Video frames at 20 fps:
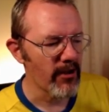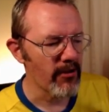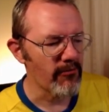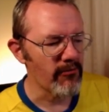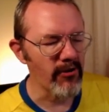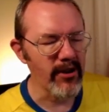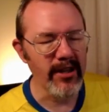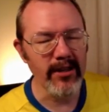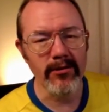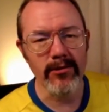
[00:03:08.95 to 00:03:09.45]

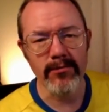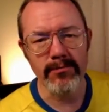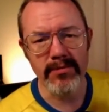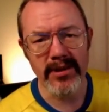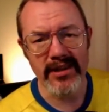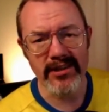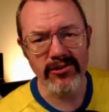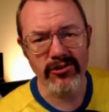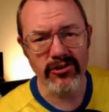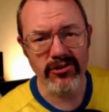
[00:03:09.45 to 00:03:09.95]
real
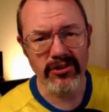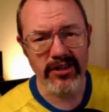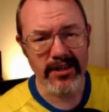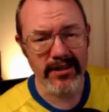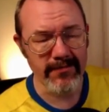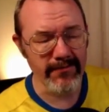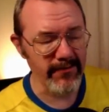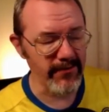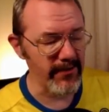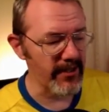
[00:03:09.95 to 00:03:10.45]
pictures
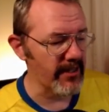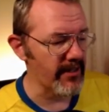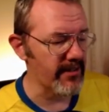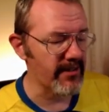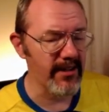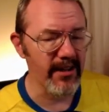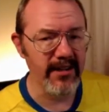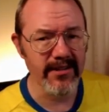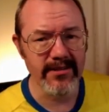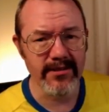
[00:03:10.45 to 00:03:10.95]
in for these
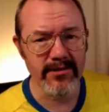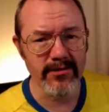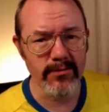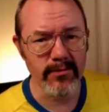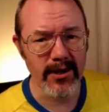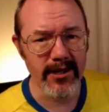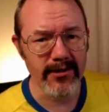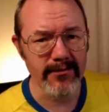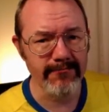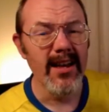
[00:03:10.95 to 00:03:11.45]
guys as
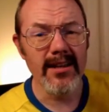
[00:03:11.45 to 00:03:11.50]
well.